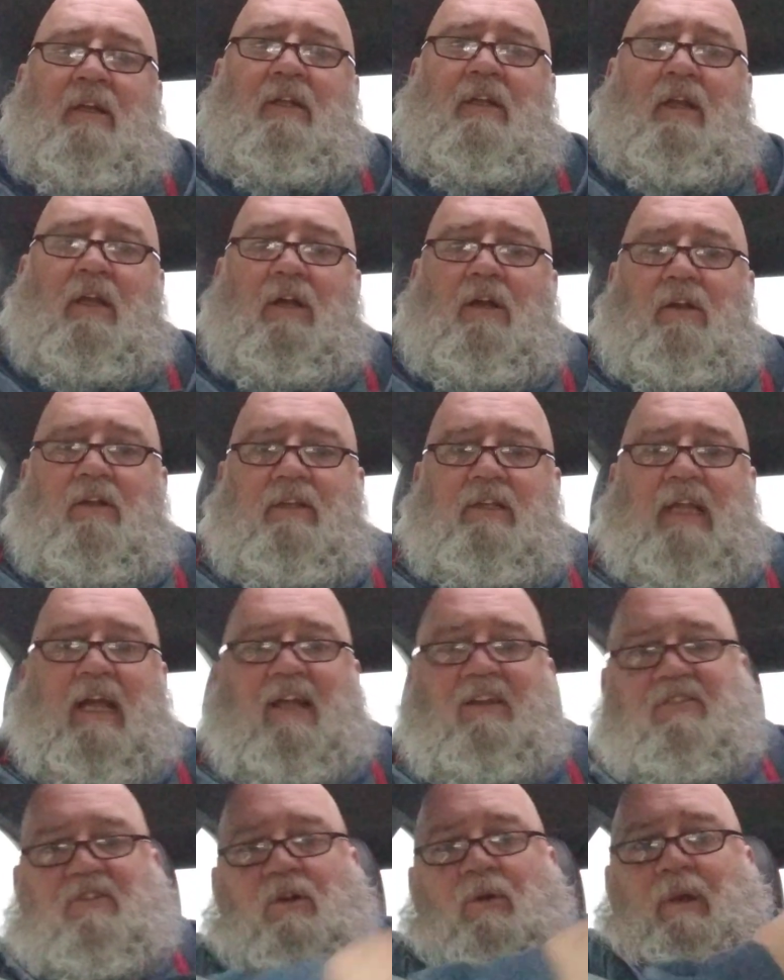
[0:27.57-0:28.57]
You know, and you
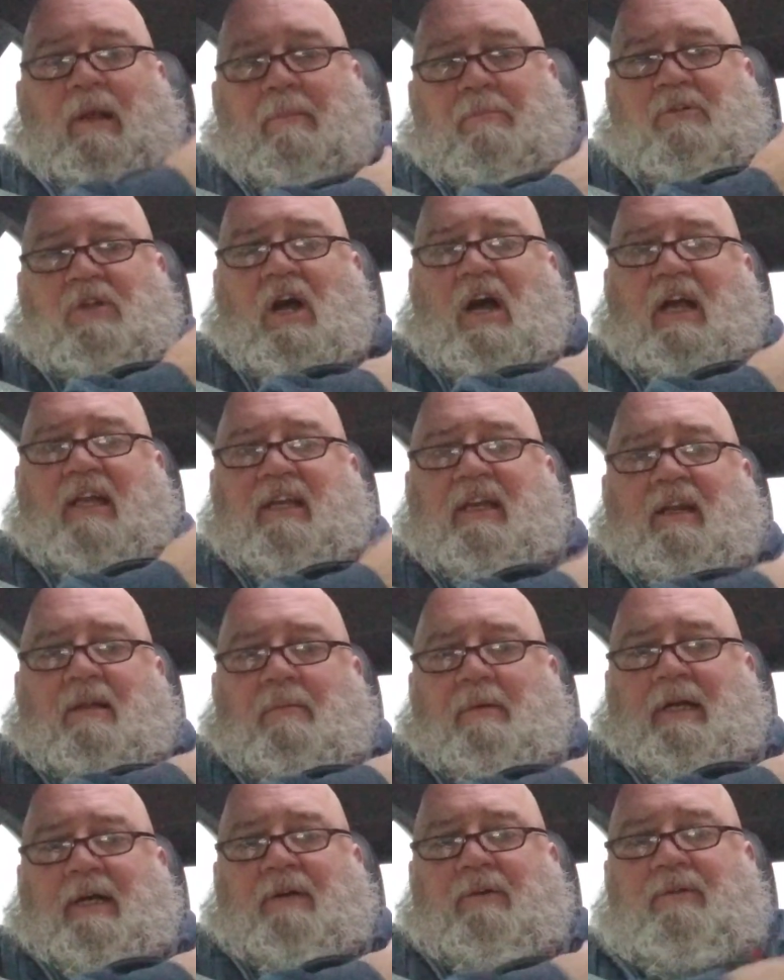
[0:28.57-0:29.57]
guys know what I'm talking
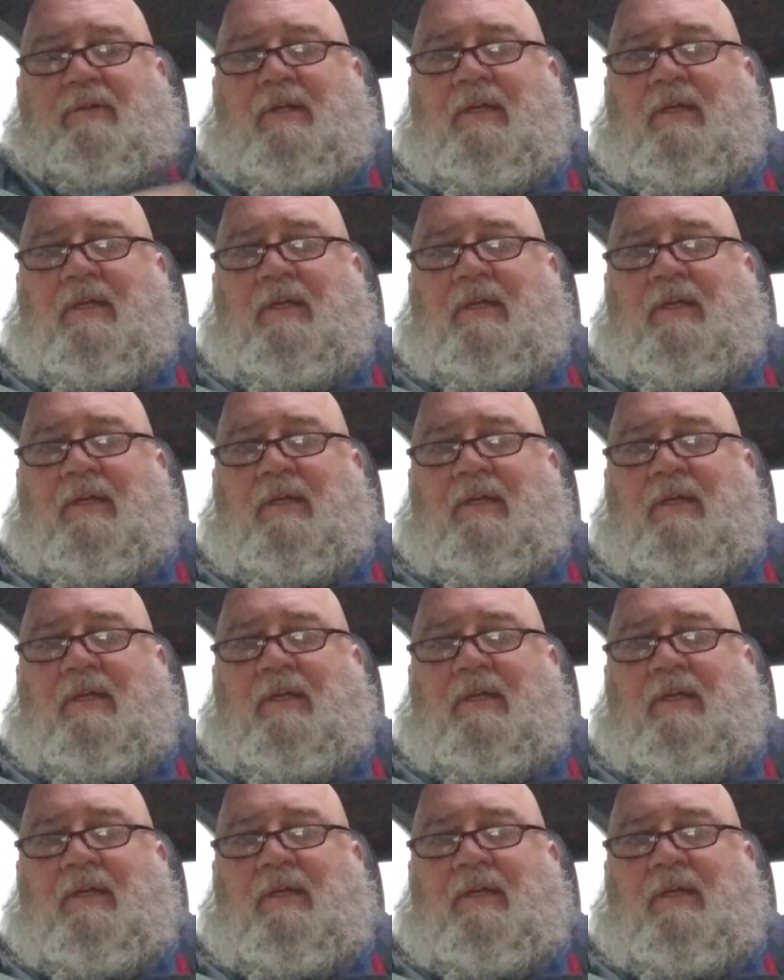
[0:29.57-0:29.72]
about.